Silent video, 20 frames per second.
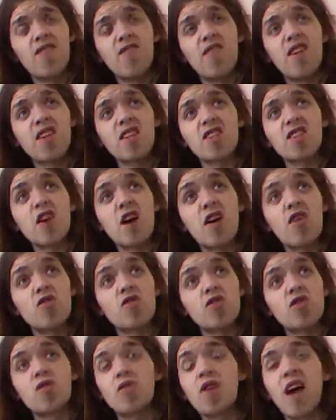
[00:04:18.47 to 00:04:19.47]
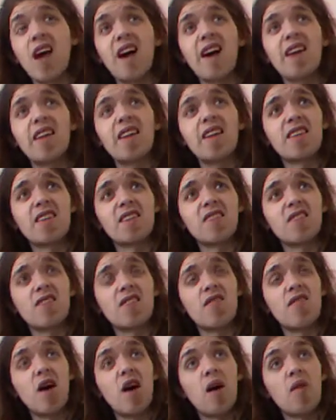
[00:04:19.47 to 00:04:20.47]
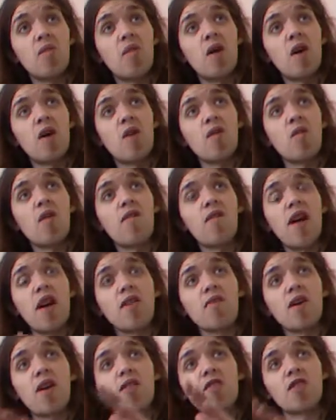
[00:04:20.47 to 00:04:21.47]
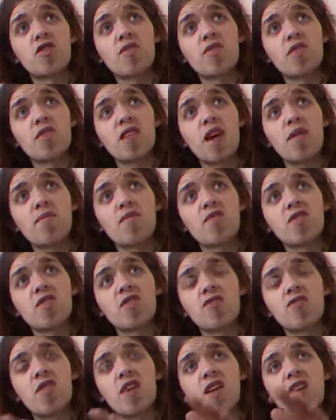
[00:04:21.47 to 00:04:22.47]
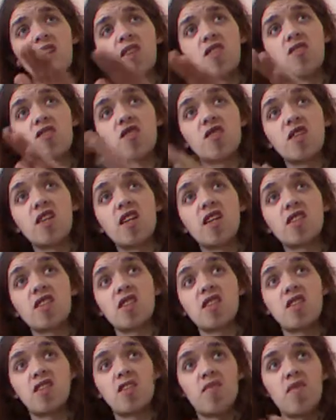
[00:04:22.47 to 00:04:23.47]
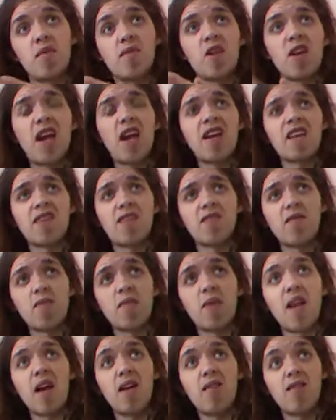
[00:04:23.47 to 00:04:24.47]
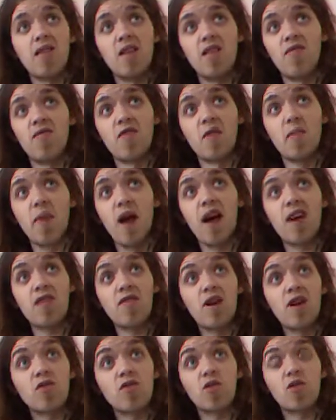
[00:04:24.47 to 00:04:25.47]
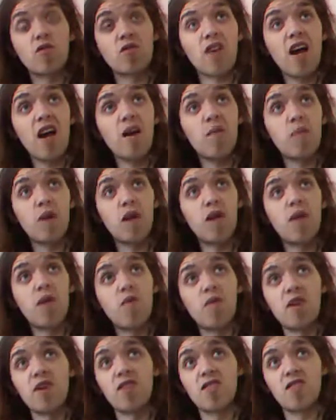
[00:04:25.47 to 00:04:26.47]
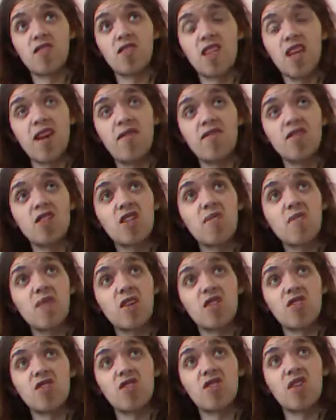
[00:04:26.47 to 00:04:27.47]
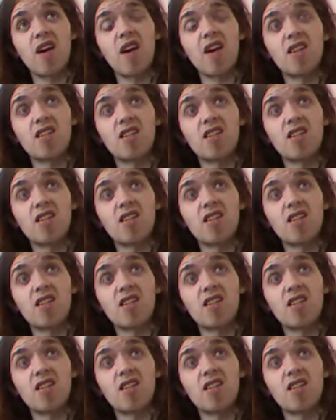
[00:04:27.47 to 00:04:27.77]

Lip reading: these notes, you can't listen to them without going to a separate screen and just listening to them. You can't have them playing in the background, which would help a lot when you're scavenging, because you